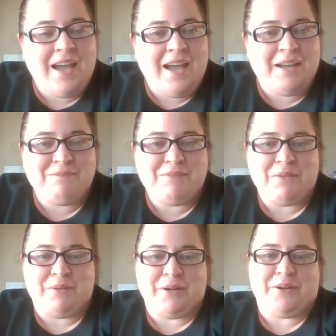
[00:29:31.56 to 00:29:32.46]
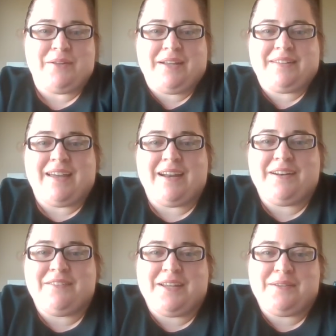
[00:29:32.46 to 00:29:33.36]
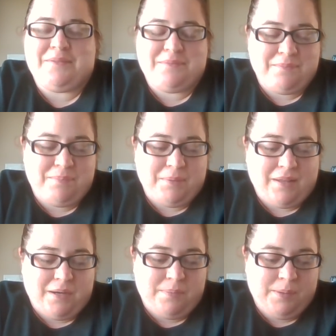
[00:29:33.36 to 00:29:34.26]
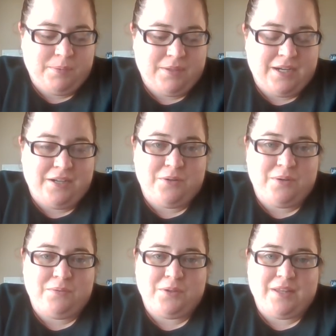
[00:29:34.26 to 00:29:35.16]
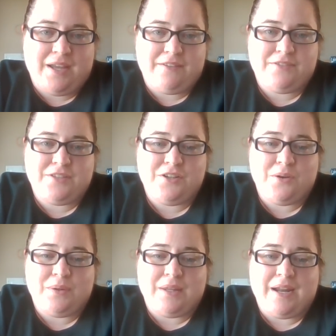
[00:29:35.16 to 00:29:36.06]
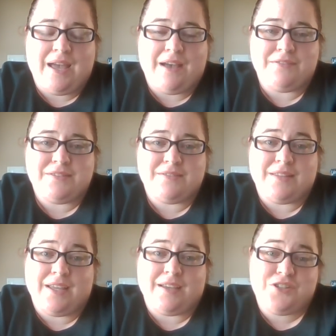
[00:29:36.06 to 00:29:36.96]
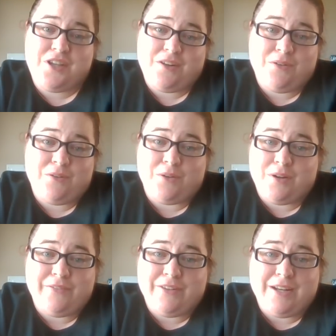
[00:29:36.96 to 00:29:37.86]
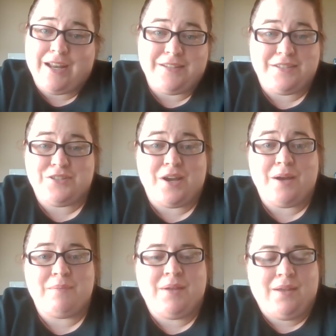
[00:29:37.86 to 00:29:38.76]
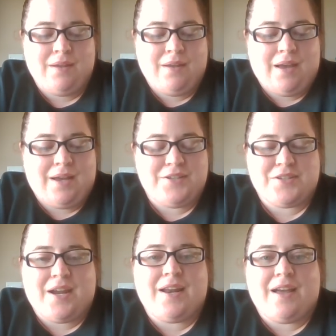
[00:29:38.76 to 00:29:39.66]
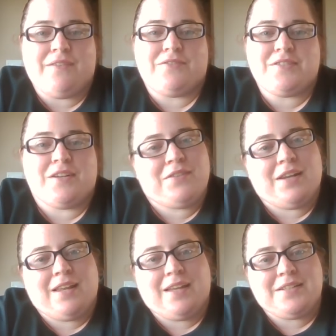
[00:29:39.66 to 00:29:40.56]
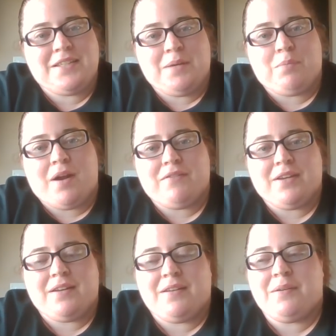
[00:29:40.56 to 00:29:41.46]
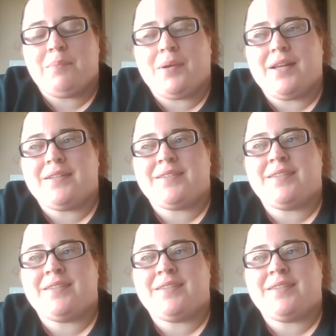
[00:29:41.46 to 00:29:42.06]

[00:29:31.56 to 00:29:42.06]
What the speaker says: I'm a weirdo like that. I don't like a lot of people that I know in real life to know that I have like a channel or even an Etsy shop. I just kind of have stuff that I like to keep private, but